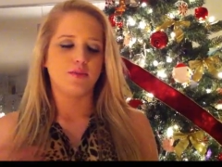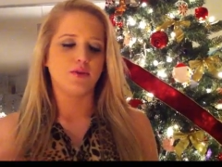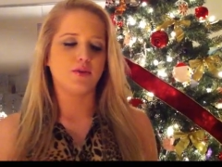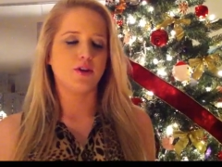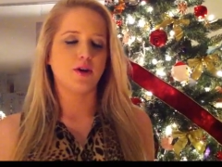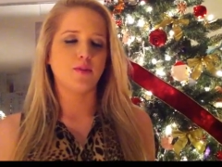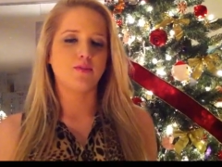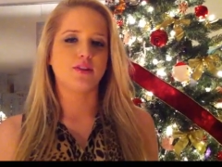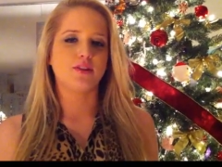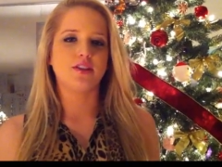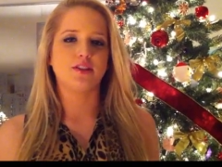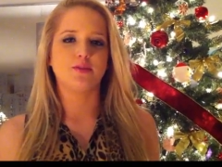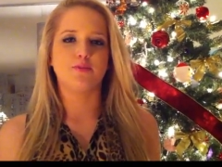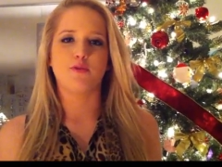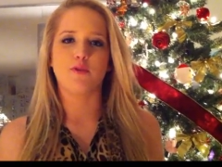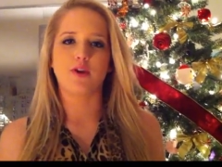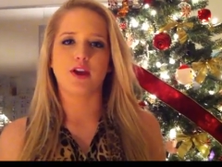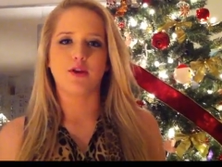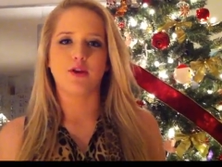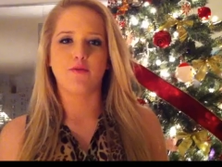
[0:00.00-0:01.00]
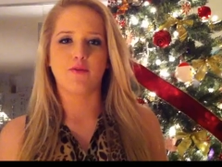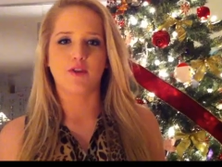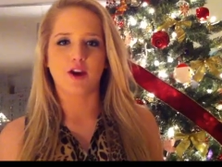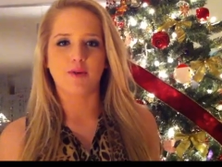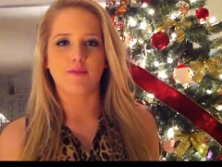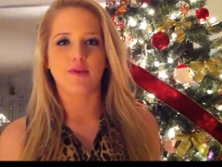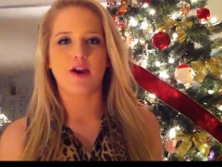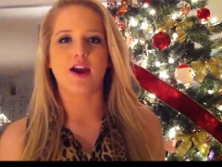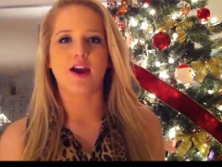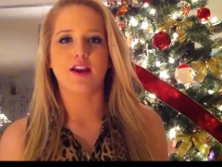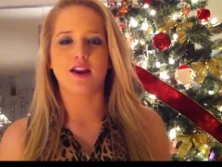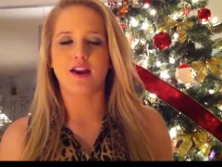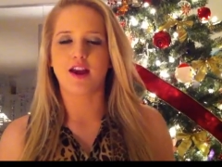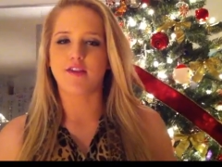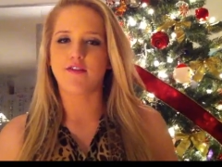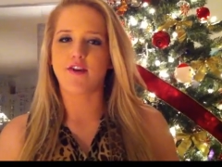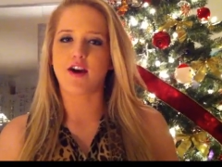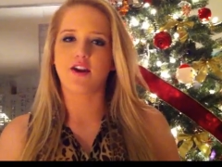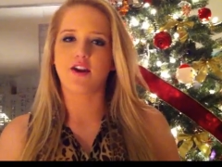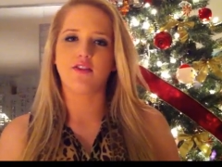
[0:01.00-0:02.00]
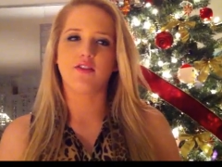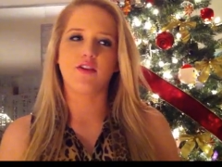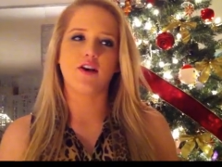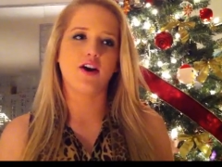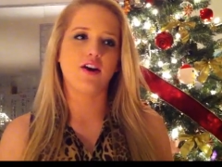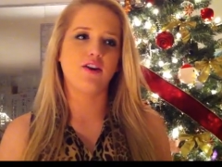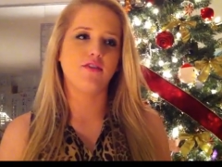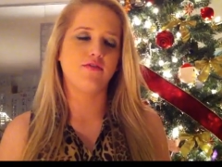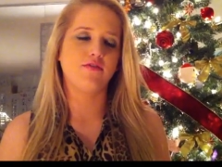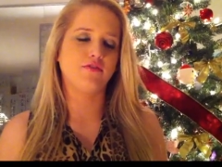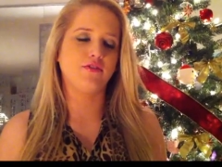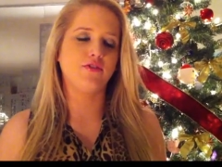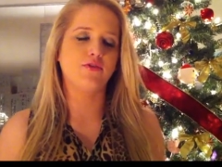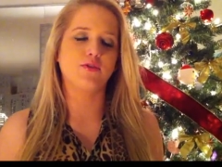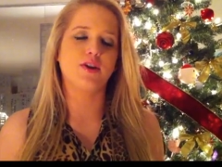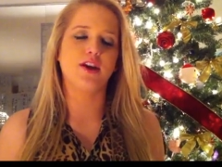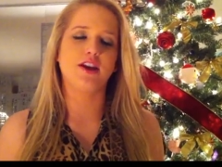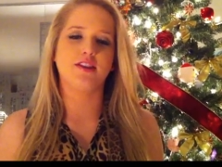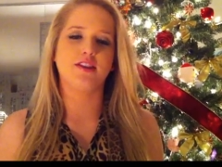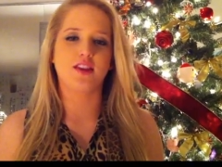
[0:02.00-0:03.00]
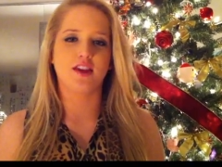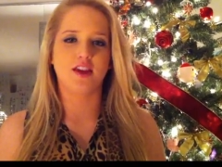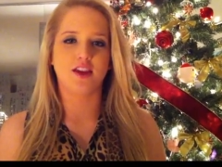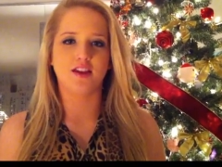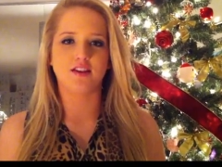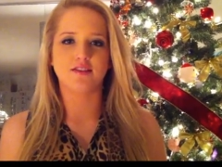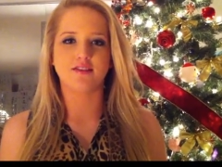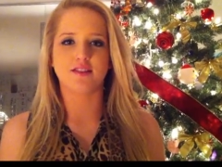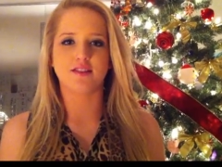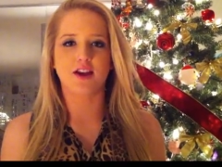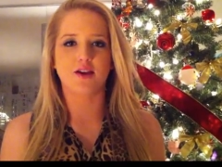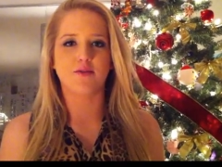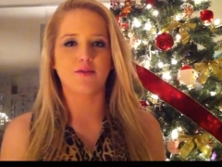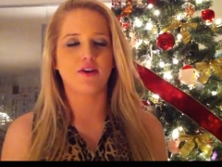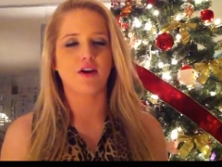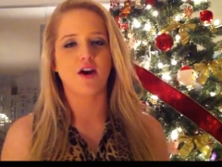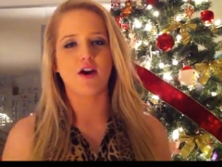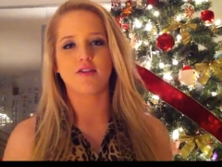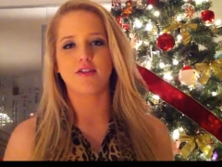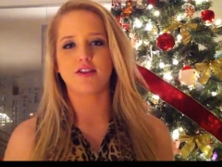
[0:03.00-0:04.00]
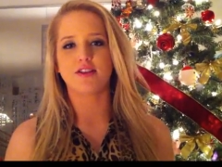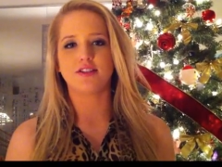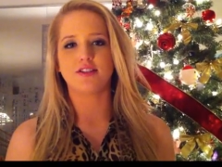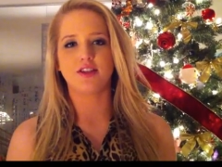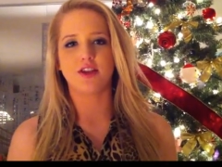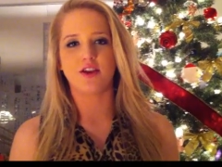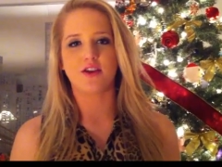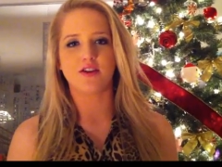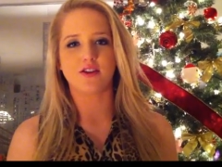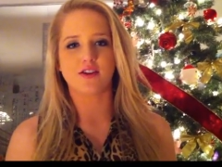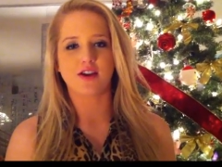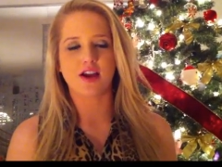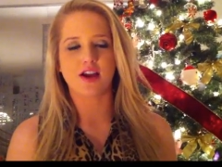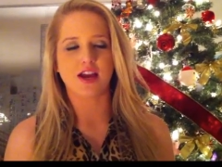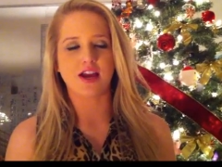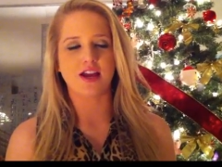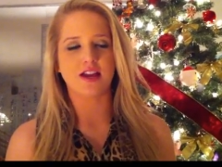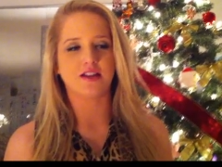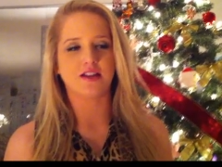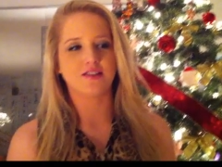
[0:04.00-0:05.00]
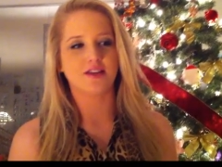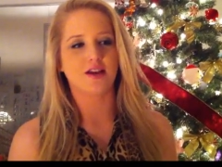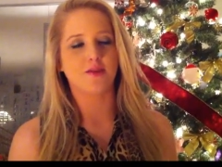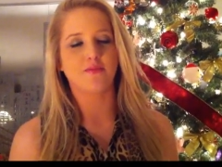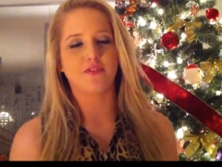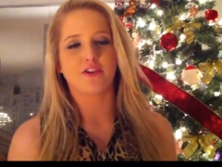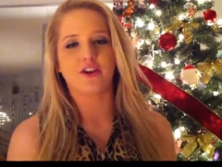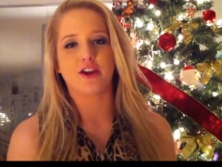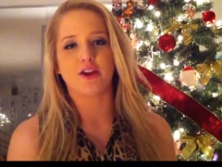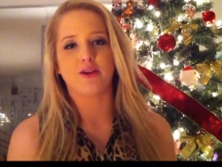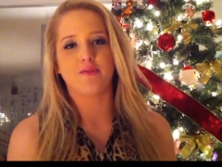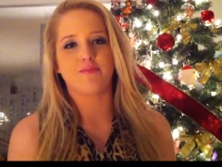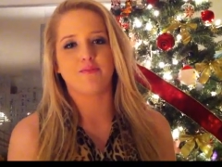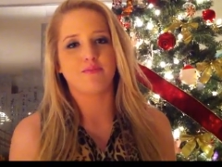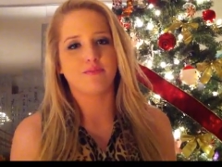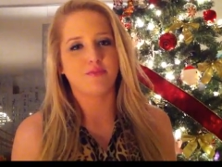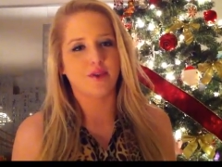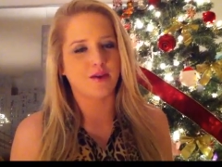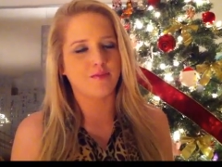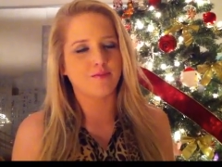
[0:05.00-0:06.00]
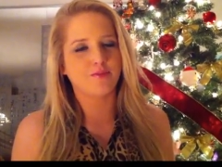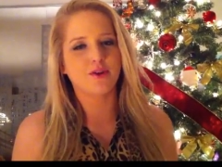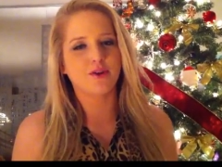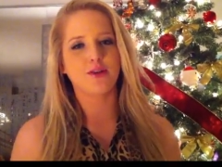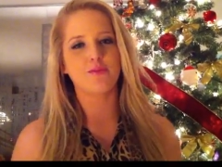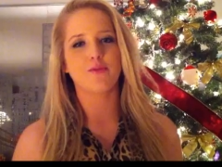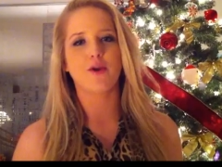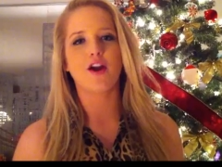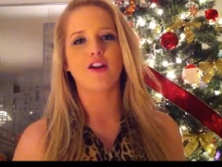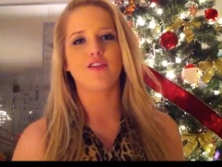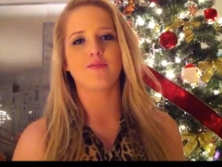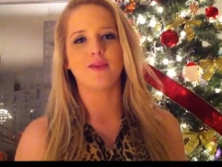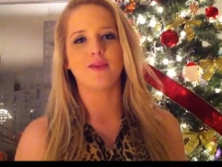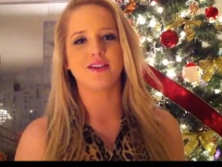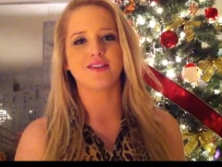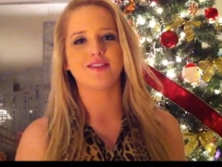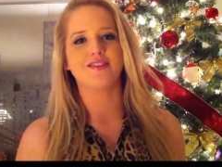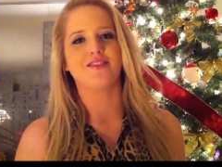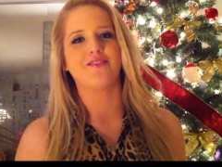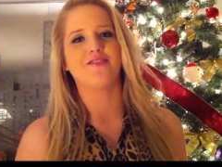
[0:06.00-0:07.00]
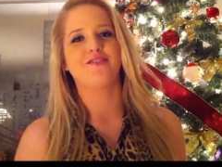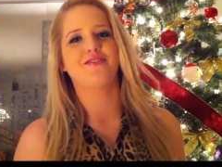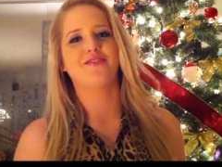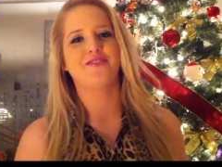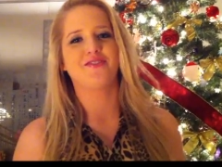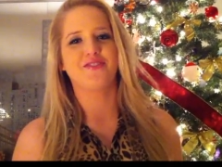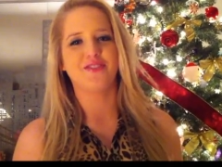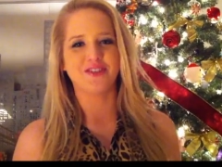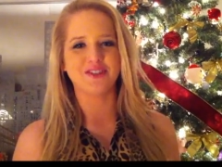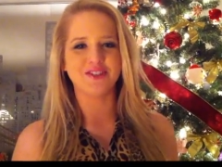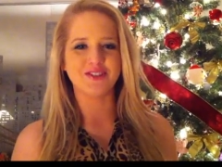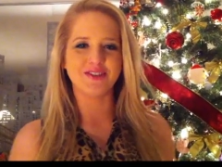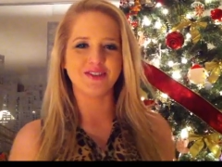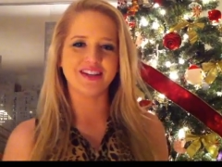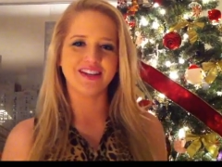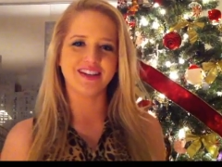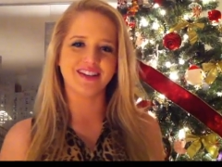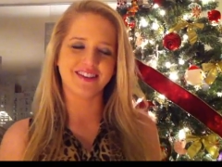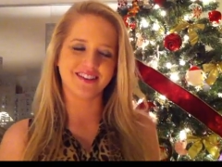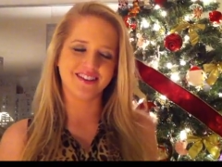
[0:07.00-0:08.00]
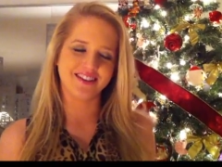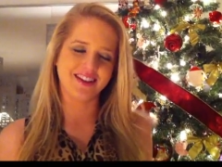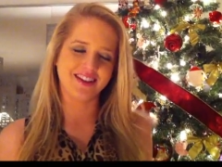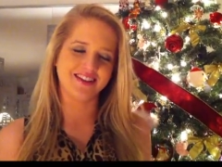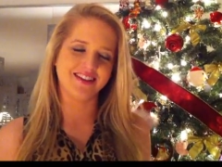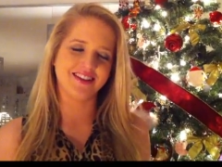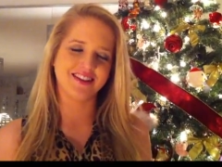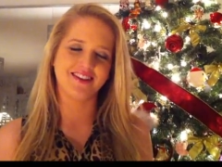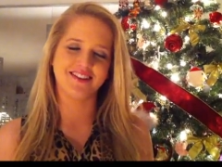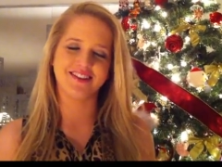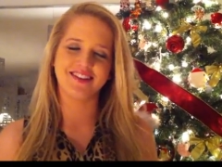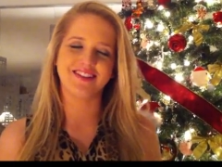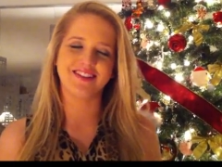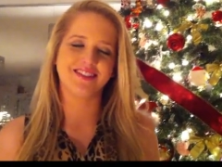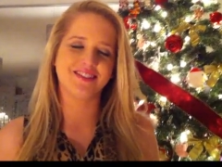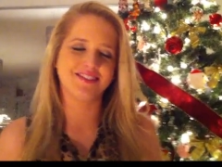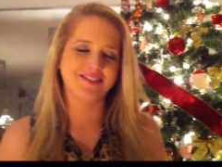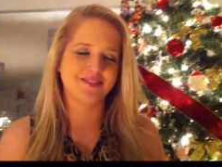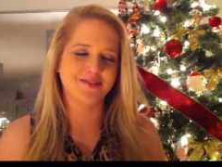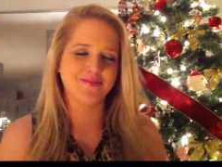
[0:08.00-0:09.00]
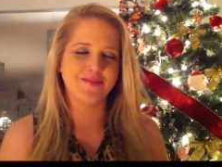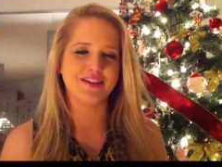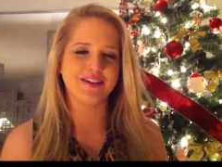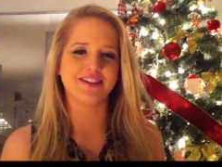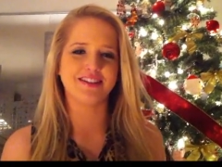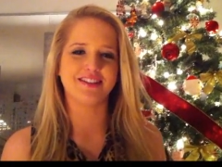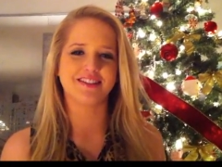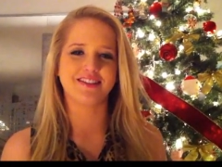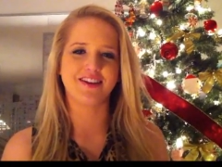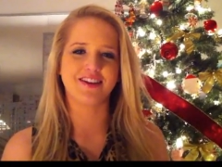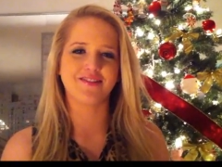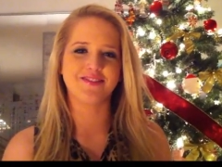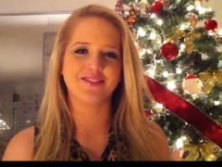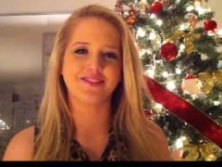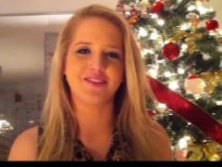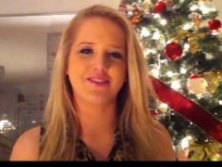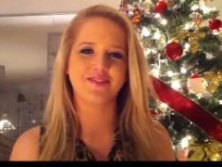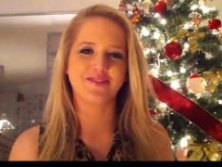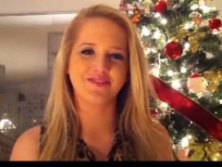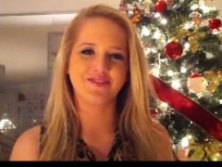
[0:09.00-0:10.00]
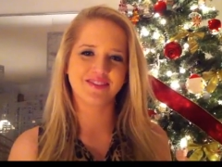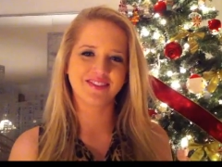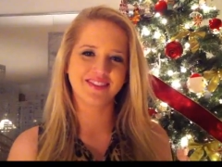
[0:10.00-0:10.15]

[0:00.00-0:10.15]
build up to this point where I'm at and I've had a lot of great things that went on this year and I'm very, I'm pretty proud of myself for doing all these, all this amazing stuff, so.